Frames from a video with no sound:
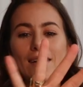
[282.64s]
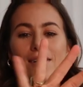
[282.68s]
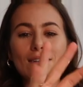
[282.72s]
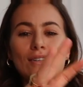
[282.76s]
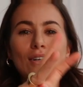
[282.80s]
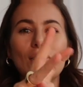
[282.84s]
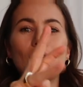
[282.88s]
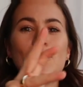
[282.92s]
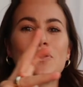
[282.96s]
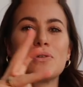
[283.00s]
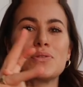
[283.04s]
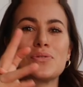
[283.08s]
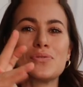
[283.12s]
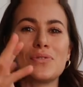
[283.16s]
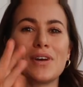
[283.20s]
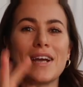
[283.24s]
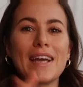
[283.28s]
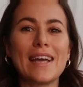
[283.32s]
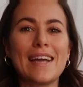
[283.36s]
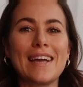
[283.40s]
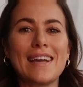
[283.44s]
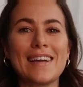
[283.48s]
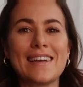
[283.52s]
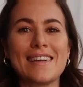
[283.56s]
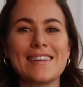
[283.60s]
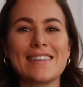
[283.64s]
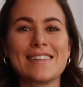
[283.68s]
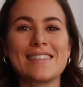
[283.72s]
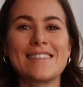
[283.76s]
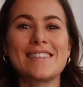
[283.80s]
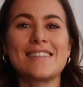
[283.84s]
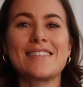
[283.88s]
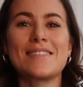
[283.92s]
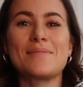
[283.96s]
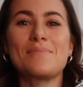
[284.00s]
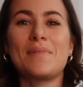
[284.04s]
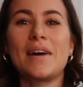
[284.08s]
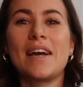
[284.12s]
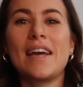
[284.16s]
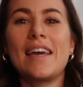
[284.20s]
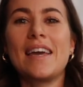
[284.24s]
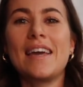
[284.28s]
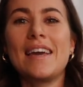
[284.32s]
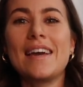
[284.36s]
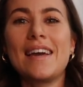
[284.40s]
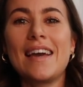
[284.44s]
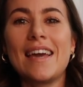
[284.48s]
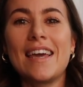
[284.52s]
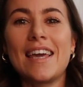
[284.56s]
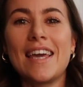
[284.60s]
gold rings,
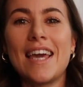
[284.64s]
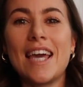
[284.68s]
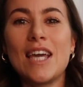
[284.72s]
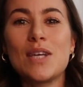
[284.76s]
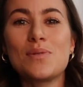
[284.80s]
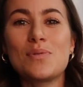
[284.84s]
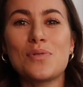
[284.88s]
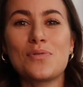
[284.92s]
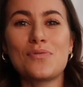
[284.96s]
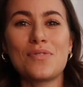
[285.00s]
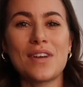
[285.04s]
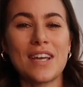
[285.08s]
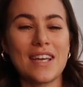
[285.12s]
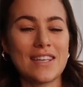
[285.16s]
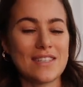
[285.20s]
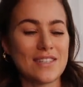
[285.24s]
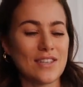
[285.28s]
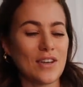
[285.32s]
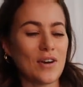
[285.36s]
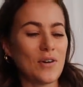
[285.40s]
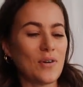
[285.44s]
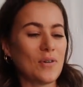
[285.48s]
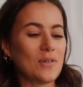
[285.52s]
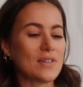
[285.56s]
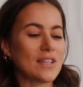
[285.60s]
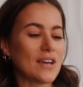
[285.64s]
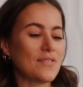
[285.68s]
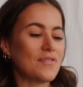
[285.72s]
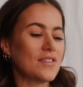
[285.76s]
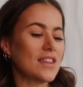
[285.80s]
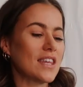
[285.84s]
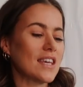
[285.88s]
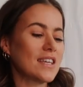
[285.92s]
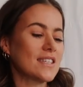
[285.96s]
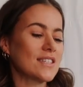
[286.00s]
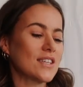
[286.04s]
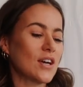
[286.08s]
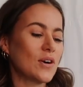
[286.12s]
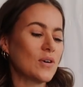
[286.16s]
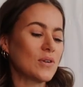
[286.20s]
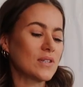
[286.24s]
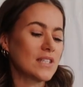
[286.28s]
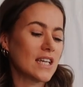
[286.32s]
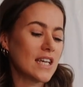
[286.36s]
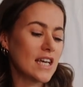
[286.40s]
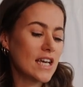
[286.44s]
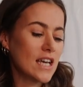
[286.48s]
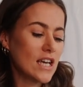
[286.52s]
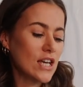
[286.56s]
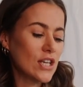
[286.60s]
my engagement ring is gold, everything is gold.
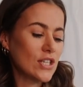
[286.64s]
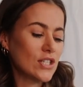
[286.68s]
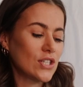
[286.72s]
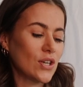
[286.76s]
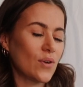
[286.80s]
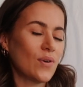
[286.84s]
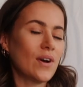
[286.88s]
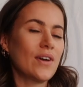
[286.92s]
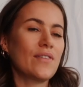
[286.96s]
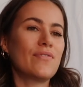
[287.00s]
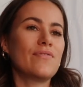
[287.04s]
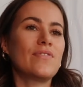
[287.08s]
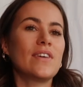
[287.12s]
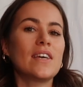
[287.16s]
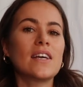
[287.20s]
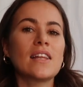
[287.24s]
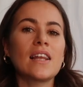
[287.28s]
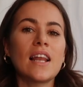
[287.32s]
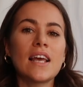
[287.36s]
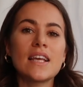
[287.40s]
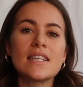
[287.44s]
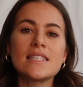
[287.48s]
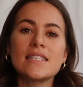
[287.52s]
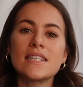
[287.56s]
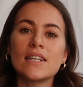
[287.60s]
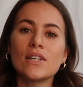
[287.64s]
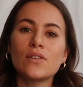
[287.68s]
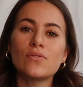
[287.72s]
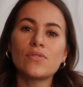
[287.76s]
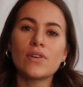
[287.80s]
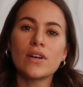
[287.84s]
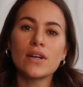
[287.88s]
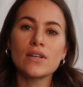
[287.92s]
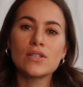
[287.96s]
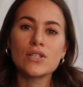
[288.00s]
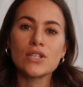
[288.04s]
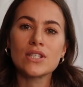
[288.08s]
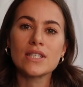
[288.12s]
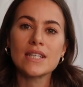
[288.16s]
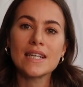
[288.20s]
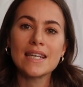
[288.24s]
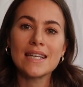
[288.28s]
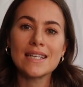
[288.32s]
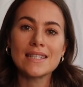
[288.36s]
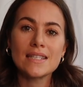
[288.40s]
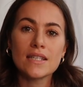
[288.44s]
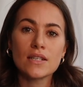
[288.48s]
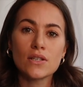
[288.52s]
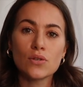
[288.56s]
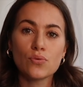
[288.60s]
So I feel like silver just
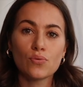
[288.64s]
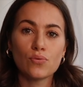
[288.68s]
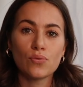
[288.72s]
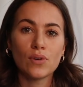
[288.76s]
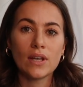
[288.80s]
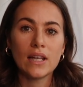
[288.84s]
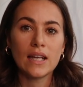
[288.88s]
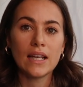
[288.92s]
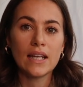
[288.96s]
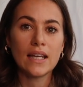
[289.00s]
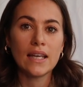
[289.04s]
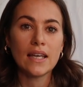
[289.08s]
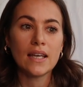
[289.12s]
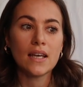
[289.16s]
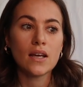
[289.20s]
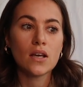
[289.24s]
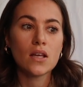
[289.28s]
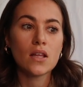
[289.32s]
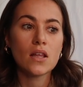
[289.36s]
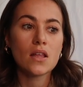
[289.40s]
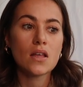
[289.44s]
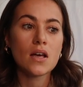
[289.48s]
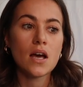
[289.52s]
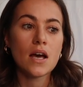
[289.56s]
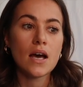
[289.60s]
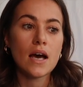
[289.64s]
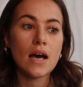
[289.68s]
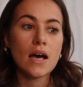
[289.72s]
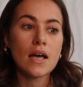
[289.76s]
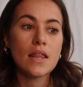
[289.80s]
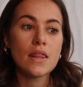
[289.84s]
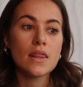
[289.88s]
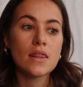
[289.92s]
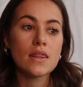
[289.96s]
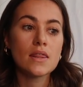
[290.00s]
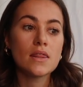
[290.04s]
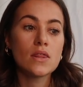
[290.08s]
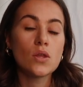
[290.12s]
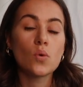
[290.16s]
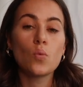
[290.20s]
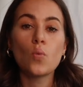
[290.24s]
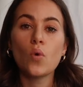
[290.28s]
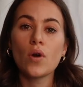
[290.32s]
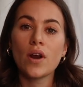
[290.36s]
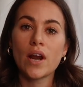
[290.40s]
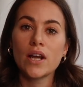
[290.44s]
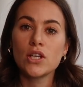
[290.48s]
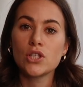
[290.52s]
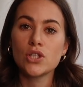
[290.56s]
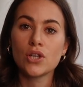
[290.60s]
isn't really the
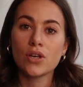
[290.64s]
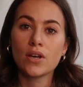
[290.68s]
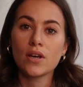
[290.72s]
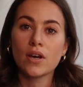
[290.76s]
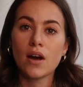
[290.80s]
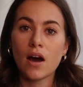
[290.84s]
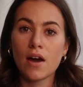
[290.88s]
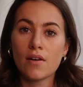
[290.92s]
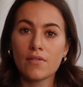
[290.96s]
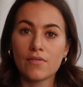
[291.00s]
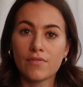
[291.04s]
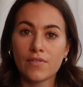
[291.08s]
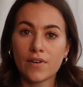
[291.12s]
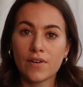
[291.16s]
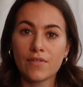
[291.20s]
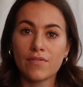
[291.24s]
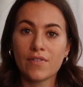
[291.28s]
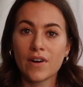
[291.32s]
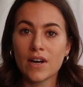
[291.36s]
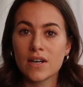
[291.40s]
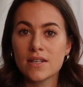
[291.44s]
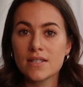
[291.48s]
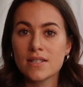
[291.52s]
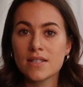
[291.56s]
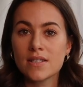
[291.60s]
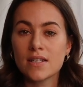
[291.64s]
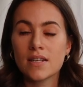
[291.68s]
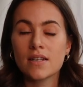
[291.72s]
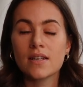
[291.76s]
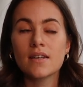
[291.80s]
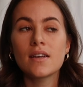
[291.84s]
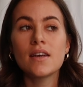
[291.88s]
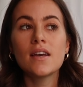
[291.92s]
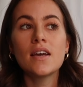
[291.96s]
one I should have gone for first.